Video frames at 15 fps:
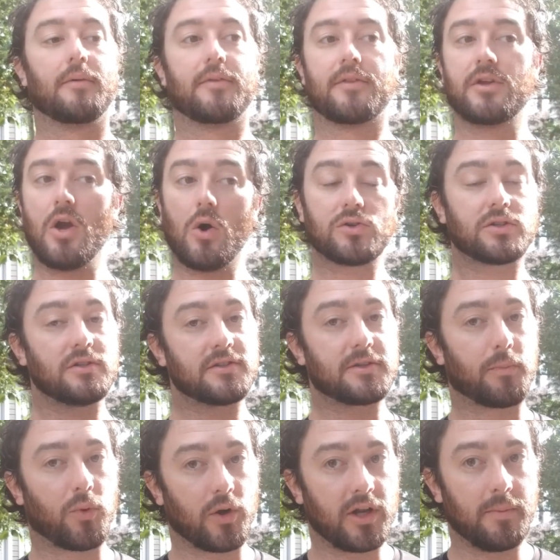The ocean is a
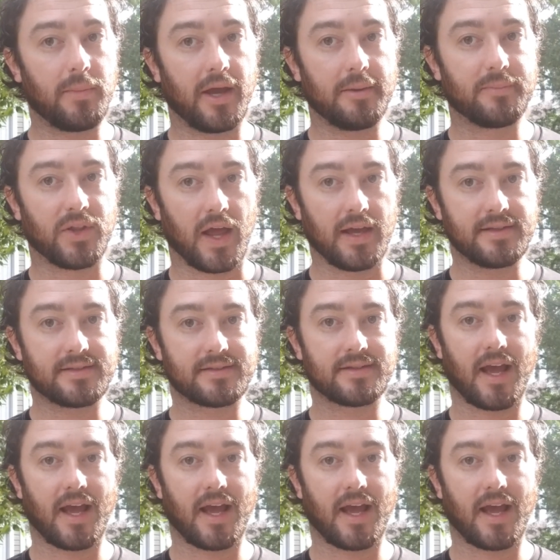pretty big place,